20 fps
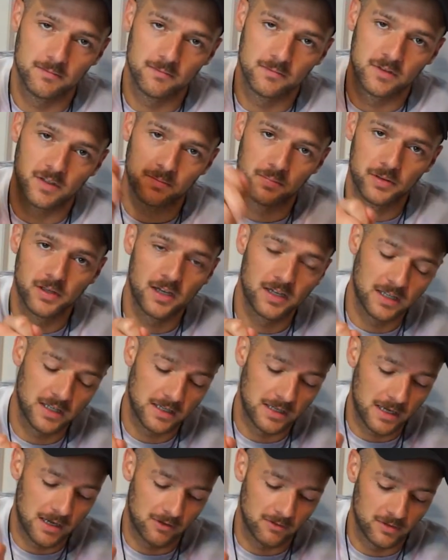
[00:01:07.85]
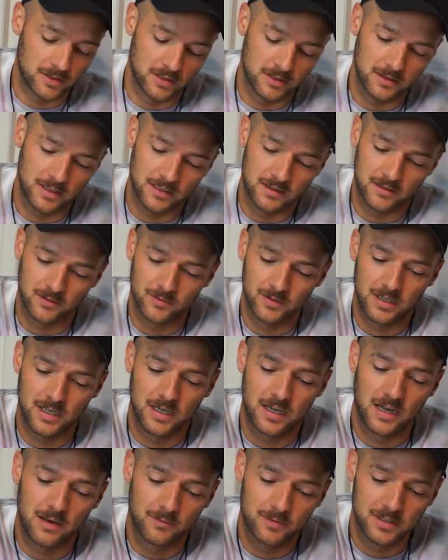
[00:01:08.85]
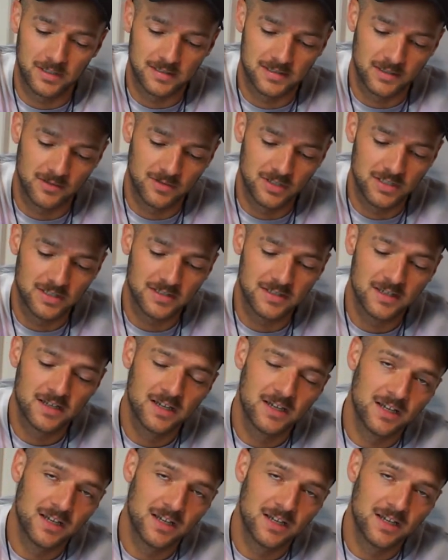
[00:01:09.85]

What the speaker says: the plug-in outlet like the one I got with the Sonys.